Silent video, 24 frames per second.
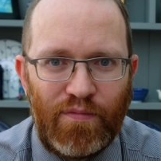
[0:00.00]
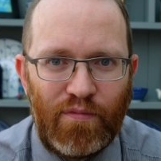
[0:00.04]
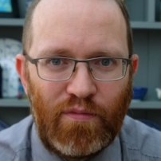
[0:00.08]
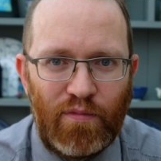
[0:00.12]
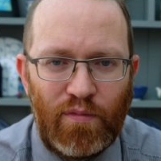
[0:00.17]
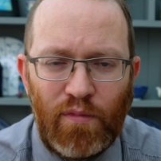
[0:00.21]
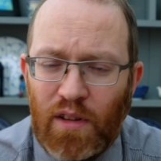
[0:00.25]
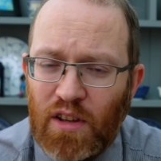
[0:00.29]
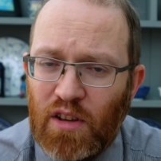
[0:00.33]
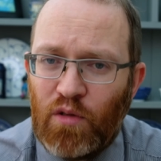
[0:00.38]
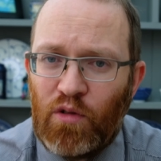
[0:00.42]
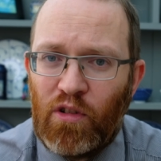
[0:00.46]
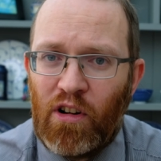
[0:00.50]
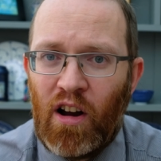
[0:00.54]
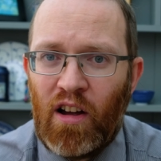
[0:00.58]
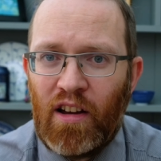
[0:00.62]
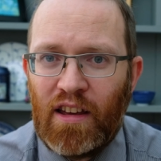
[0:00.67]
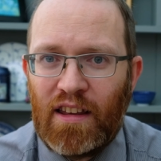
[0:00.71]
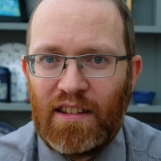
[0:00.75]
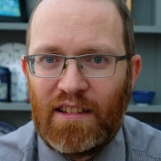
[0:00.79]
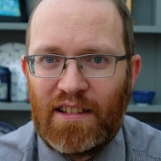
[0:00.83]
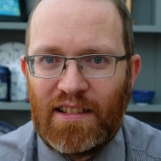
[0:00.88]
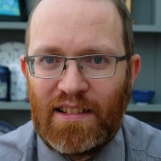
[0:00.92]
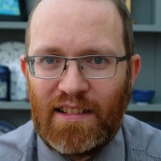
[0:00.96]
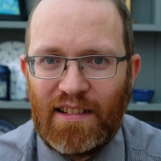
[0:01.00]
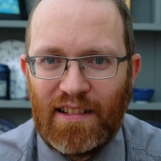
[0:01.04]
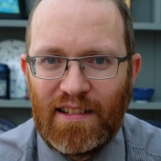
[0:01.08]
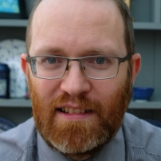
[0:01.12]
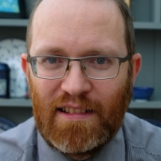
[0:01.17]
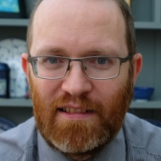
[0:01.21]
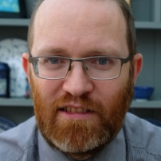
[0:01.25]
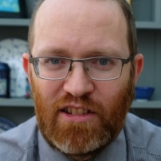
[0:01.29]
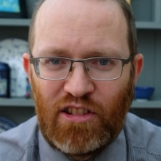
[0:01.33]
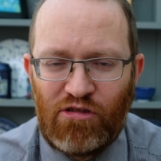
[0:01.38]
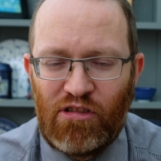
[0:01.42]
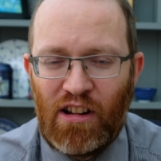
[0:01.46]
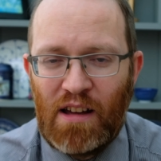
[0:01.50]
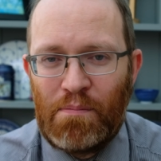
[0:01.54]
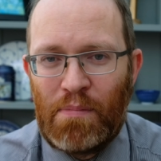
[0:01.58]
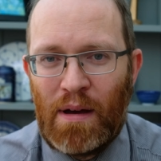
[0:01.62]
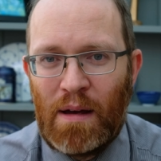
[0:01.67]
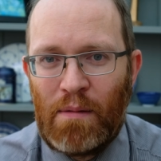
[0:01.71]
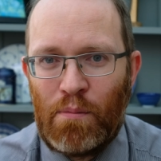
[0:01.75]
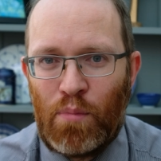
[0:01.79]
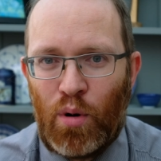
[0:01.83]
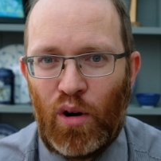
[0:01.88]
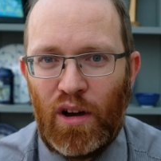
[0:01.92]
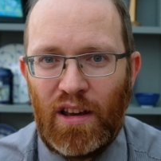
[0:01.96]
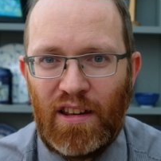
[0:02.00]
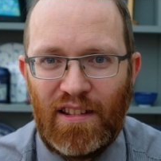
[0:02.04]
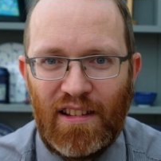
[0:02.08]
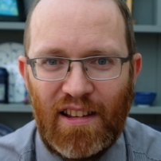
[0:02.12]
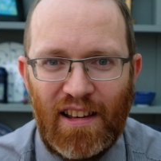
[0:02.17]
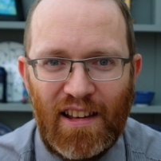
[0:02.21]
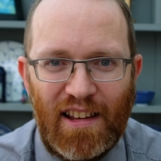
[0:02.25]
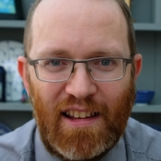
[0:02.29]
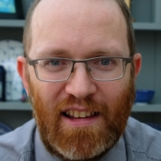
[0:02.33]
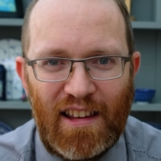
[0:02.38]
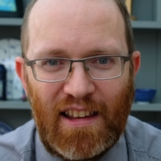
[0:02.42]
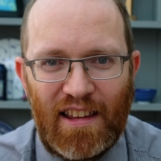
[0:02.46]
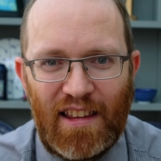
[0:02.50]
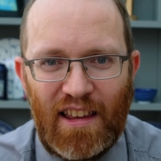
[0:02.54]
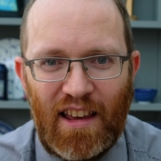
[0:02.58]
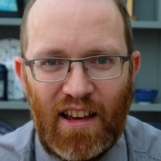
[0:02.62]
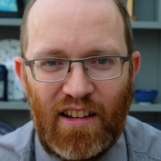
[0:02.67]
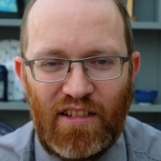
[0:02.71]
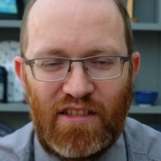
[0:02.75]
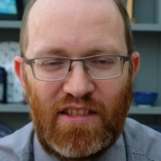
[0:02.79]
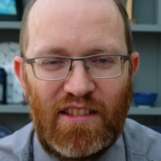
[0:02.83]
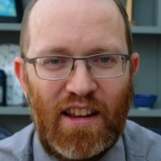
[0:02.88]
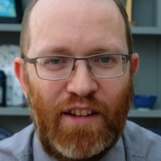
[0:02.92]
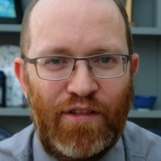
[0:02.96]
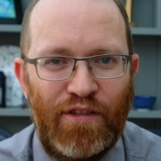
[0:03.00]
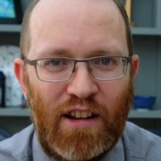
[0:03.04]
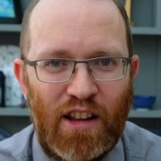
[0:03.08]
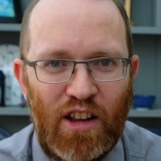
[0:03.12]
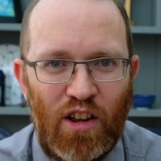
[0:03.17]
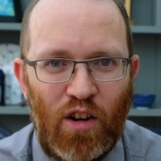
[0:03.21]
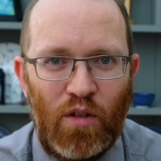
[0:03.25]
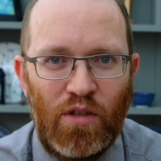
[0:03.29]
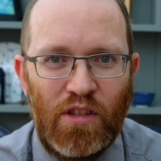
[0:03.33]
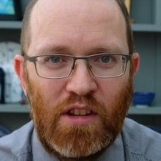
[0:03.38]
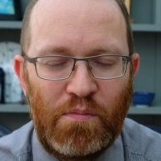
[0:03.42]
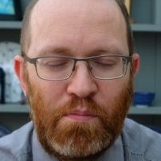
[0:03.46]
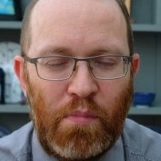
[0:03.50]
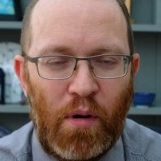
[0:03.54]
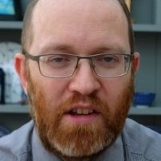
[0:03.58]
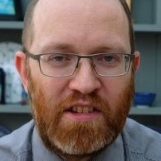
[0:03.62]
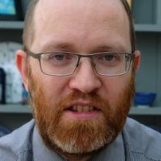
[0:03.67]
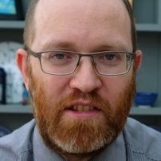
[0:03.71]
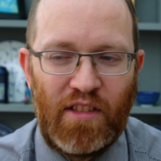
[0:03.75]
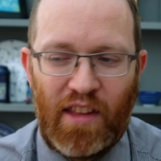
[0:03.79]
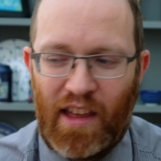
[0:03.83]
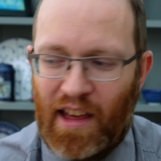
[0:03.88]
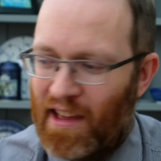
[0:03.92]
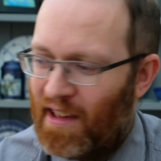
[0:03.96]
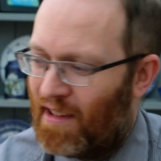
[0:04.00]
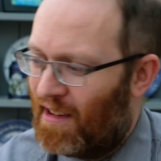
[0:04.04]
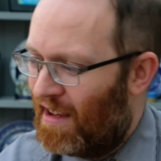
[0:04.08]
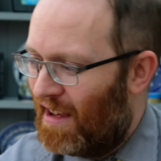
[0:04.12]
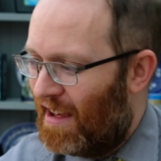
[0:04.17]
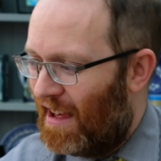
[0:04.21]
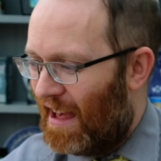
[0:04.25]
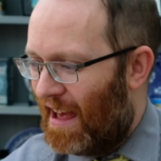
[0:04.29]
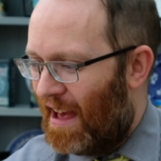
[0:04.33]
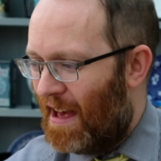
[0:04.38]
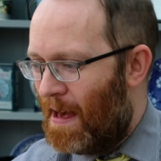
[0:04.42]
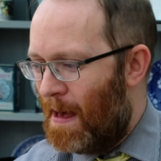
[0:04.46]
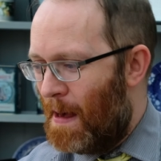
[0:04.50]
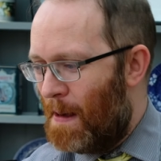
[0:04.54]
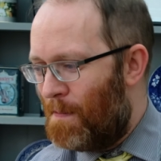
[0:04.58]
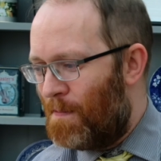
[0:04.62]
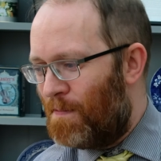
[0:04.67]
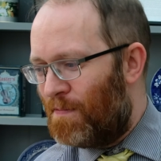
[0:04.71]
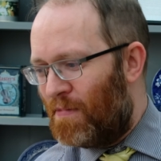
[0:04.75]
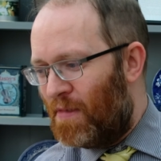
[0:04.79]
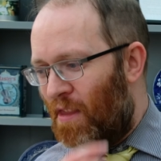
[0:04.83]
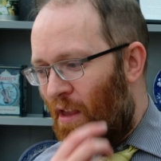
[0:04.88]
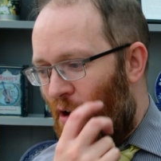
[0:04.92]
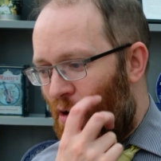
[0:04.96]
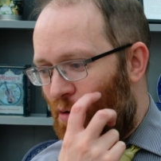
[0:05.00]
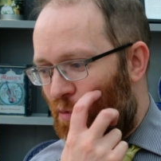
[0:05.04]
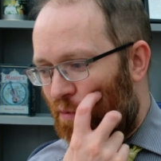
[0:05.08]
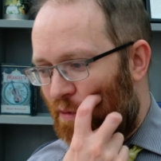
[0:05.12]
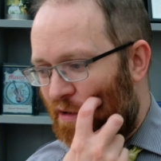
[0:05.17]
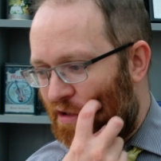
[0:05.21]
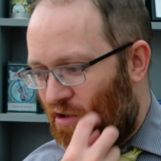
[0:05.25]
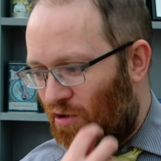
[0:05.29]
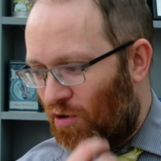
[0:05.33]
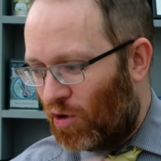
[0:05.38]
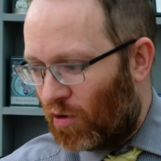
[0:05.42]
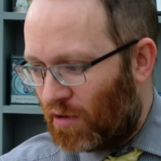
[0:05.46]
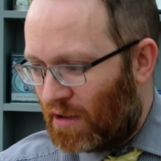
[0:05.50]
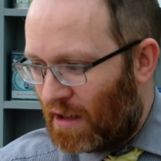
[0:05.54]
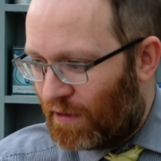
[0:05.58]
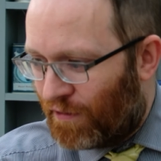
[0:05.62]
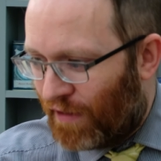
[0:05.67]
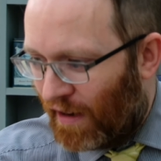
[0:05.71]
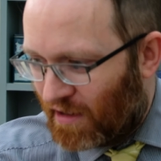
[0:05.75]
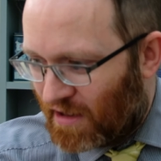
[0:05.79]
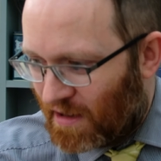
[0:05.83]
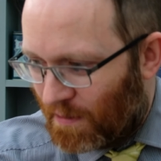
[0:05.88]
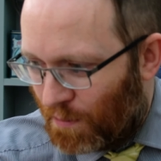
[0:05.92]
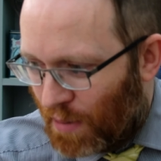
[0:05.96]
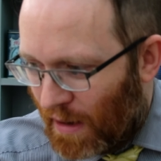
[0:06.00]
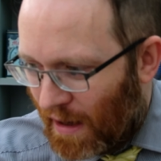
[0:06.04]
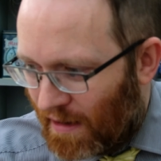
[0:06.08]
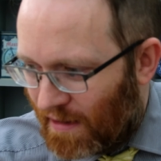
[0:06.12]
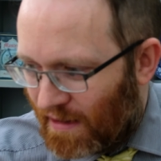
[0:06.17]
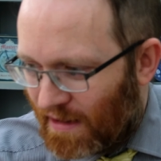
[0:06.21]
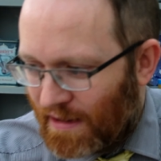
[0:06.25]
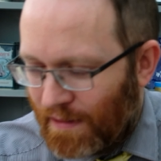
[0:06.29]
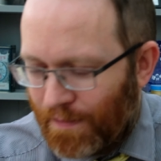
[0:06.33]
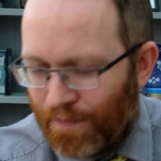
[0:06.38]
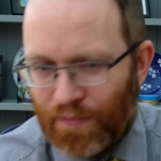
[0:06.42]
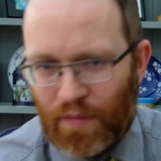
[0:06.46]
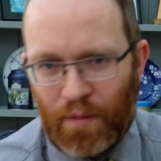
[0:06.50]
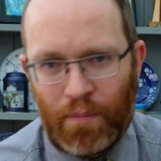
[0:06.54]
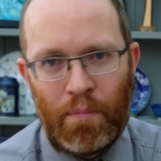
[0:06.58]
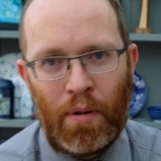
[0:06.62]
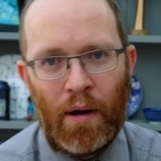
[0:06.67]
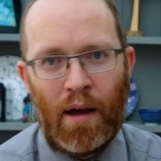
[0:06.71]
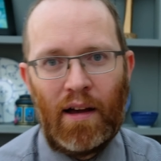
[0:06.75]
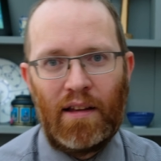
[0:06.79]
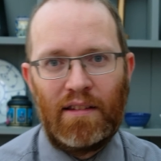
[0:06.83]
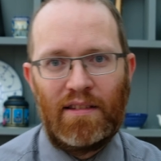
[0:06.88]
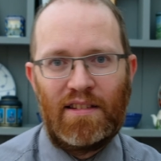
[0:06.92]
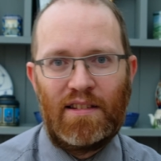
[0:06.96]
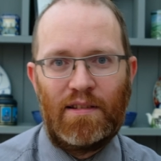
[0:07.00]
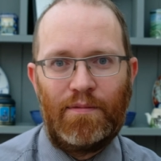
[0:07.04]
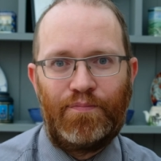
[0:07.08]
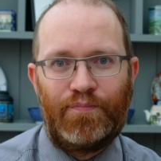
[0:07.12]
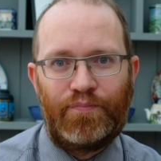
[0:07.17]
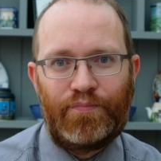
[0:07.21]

Well, you're right. You're right, Penboy. Yeah, definitely on the button there. No, we do not need fountain pens, but